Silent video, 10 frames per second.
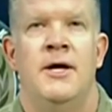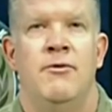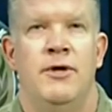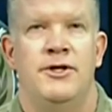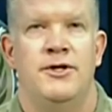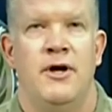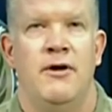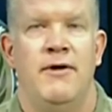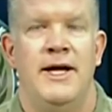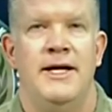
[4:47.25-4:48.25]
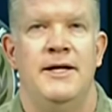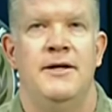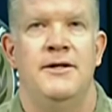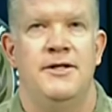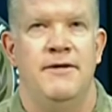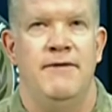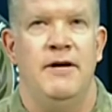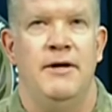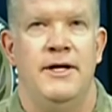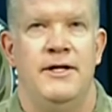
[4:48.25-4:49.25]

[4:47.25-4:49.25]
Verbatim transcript: which is already severely